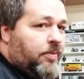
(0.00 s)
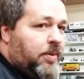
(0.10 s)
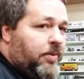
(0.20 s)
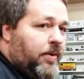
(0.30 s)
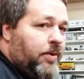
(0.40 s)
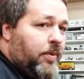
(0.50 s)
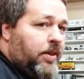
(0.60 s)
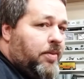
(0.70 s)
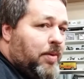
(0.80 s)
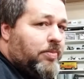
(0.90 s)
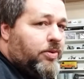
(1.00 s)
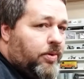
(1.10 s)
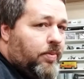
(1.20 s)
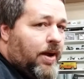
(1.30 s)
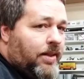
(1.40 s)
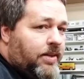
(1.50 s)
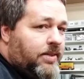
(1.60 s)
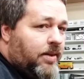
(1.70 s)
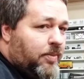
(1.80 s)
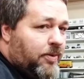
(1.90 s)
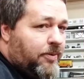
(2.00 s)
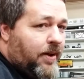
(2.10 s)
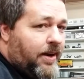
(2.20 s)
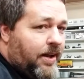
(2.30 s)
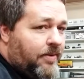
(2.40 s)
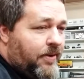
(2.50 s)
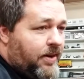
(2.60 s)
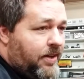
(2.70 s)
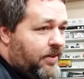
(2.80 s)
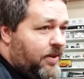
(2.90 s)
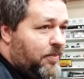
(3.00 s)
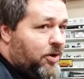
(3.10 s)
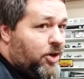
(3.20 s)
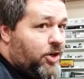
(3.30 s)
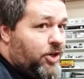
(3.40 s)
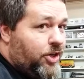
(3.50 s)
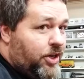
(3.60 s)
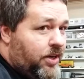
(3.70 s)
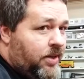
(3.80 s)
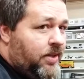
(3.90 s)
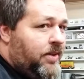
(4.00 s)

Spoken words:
I'm getting ready to run them up to O'Reilly's, and I'm going to find out if any of them are good.